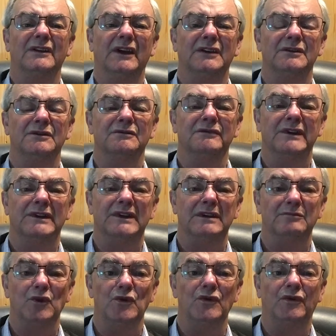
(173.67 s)
that you
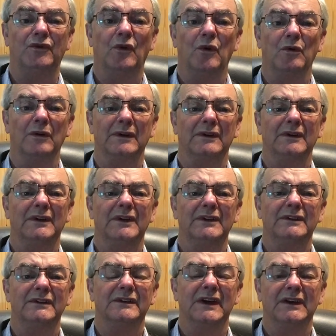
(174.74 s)
really move forward.
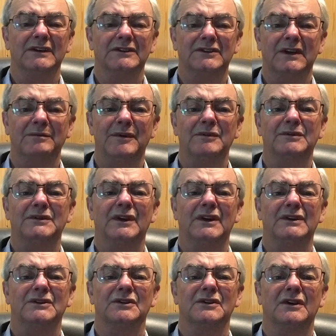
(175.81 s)
You've got to step
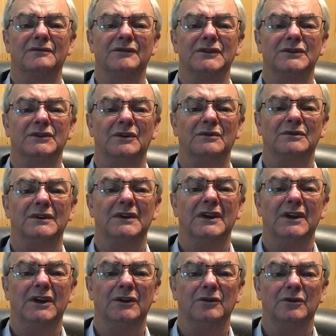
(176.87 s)
outside your comfort zone
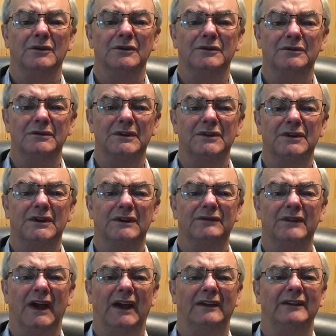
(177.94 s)
in order to
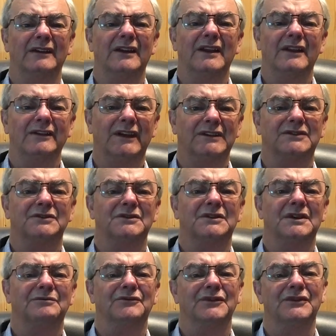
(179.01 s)
achieve that. That's your
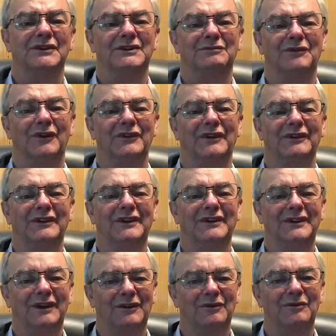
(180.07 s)
tip for this month.
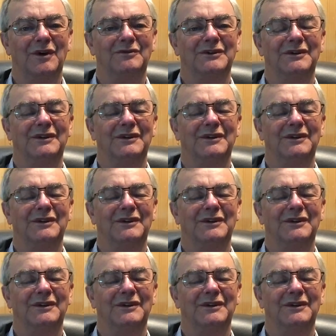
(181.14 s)
Now go out